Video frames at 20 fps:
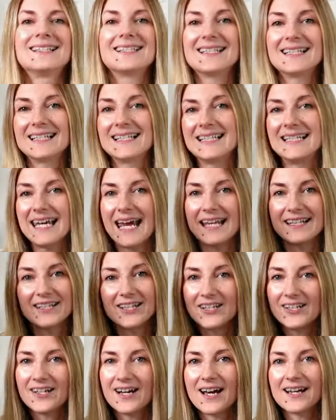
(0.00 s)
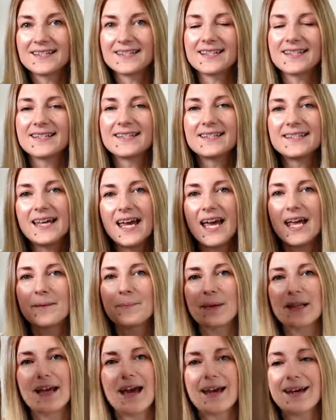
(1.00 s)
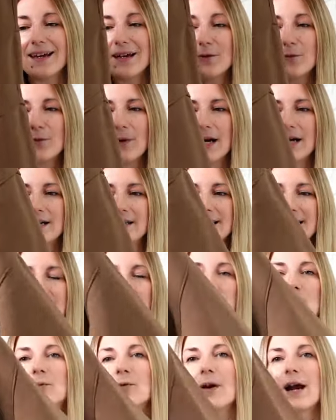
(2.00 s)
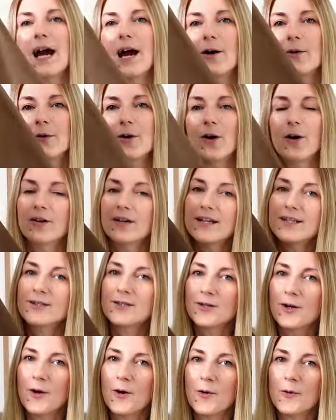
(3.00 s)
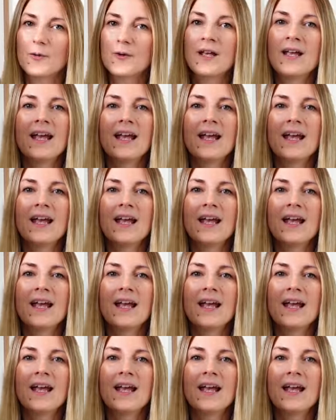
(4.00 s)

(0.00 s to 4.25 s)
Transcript: It together as a set, but I can wear this brown on its own.